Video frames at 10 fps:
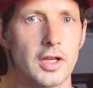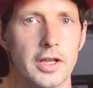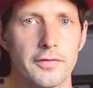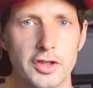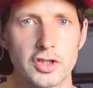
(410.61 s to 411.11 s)

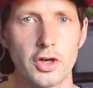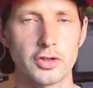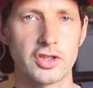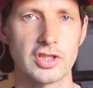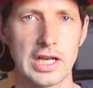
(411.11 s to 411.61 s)
If I
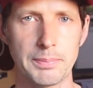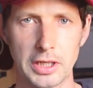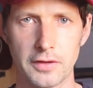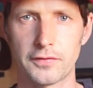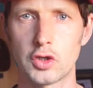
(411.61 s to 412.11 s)
start to slip
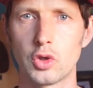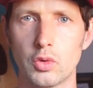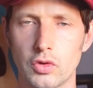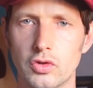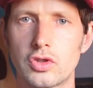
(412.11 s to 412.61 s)
in a
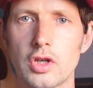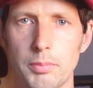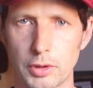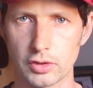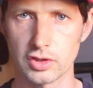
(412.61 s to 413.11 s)
few
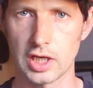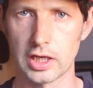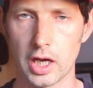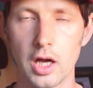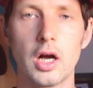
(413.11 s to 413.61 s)
doubles
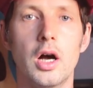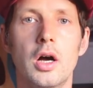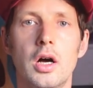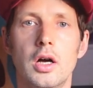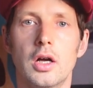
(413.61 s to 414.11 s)
here
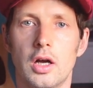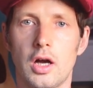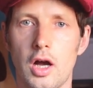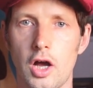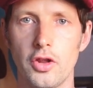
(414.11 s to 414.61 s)

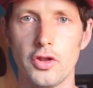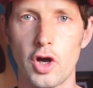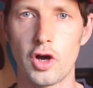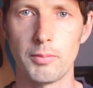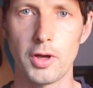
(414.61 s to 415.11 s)
on the
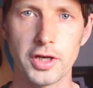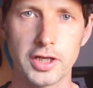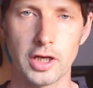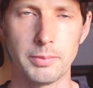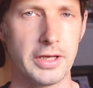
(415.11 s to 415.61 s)
harmonica,